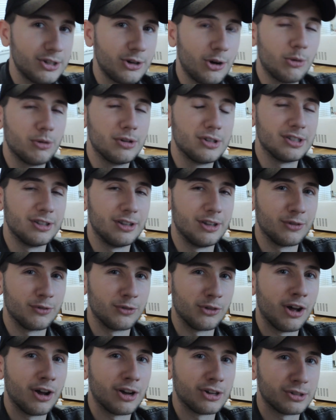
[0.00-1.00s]
is it always in these
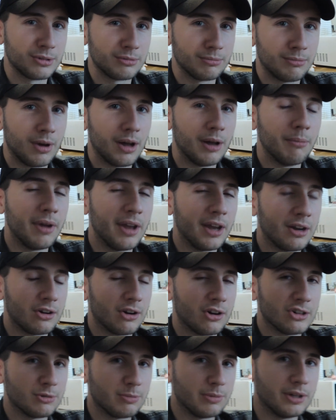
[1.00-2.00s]
vlogs my man
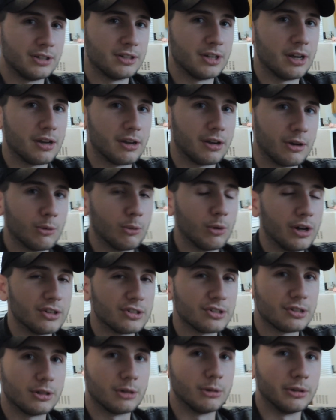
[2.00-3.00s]
card's being taken
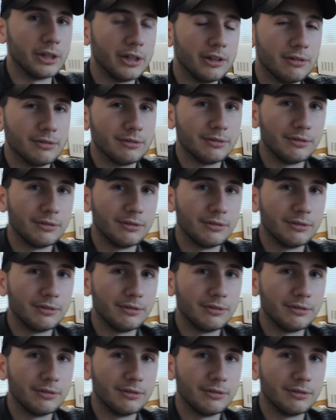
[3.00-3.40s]
away slowly,